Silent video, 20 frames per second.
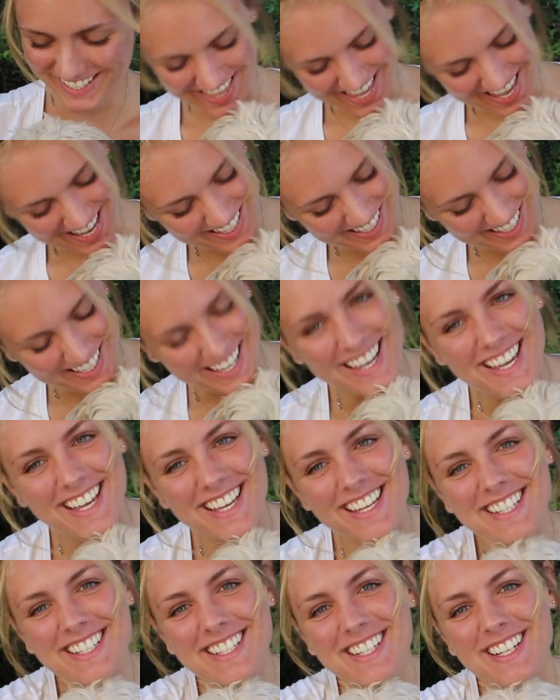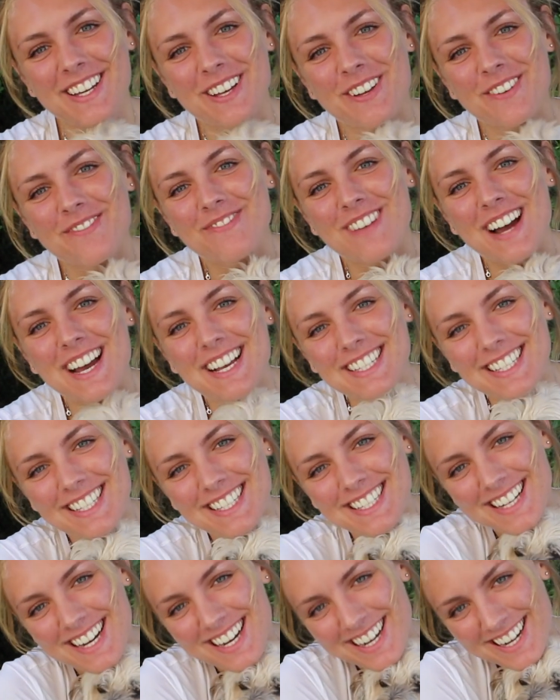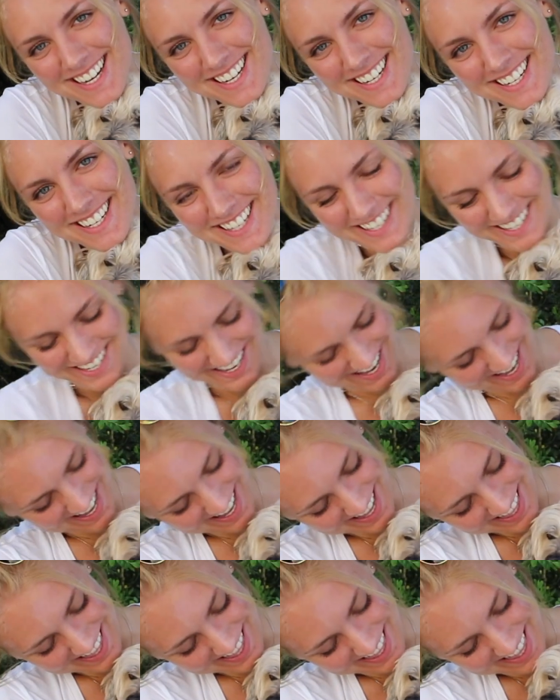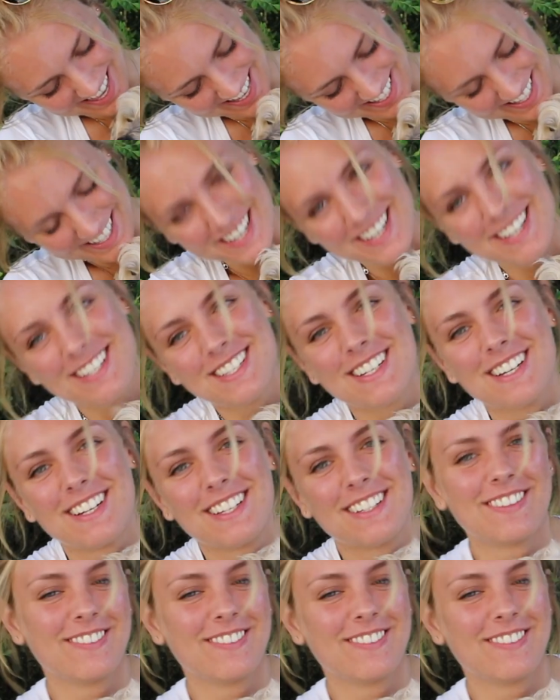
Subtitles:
This is my son. This is